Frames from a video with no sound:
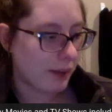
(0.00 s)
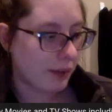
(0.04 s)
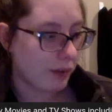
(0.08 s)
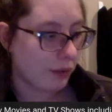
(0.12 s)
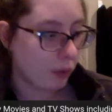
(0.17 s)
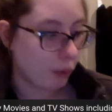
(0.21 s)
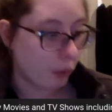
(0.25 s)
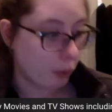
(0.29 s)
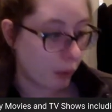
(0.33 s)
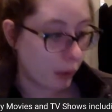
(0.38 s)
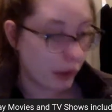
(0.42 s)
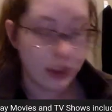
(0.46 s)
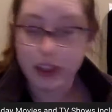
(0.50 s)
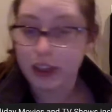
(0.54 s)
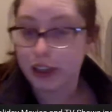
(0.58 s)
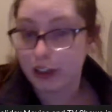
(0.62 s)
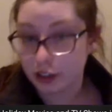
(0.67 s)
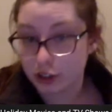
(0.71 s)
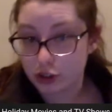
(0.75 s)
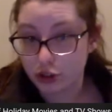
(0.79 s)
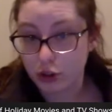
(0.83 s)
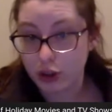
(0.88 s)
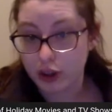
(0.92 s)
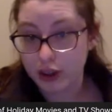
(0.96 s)
Really
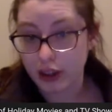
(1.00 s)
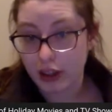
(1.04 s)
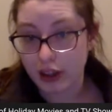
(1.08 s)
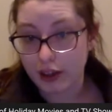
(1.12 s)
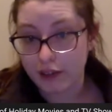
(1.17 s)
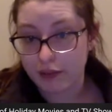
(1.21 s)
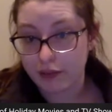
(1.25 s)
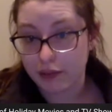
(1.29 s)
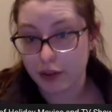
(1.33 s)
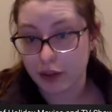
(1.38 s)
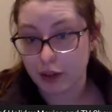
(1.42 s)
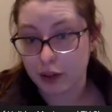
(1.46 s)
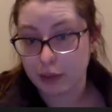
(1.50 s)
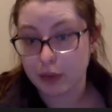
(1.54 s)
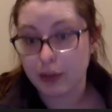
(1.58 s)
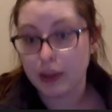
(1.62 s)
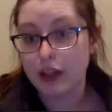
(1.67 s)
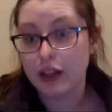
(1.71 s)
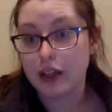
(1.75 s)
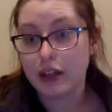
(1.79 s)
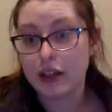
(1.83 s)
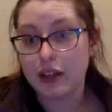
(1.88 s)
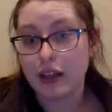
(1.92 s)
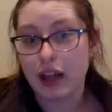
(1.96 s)
enjoyed that film.
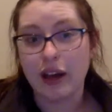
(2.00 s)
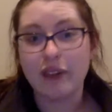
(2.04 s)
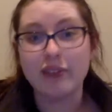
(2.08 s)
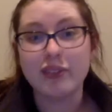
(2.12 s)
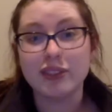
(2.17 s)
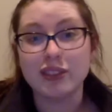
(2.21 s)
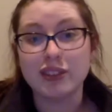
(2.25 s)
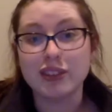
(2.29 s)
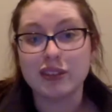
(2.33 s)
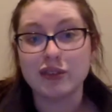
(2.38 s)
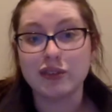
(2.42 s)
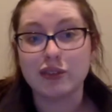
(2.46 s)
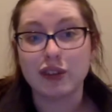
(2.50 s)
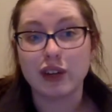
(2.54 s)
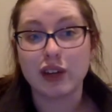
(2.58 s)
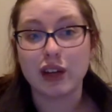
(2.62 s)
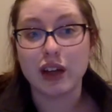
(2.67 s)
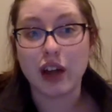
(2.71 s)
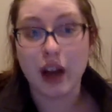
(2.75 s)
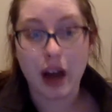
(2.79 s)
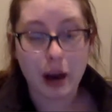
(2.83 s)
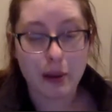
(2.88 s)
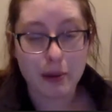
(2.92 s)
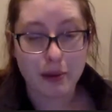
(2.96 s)
That was
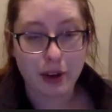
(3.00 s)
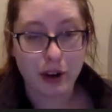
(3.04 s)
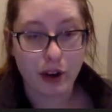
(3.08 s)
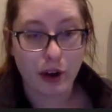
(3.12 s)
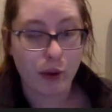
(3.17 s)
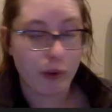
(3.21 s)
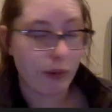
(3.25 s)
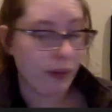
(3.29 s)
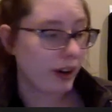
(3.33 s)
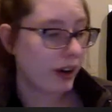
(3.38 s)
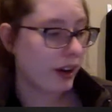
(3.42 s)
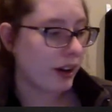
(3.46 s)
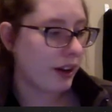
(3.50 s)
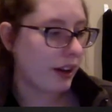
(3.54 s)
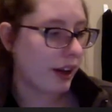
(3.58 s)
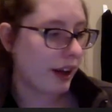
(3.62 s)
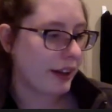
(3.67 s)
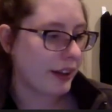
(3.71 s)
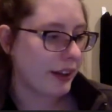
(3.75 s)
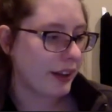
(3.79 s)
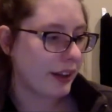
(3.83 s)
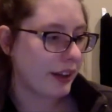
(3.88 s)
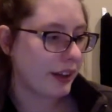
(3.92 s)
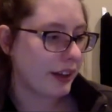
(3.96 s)
phenomenal.
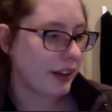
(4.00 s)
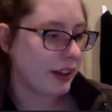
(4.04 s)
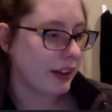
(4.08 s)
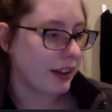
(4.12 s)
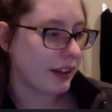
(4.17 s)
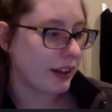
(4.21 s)
I think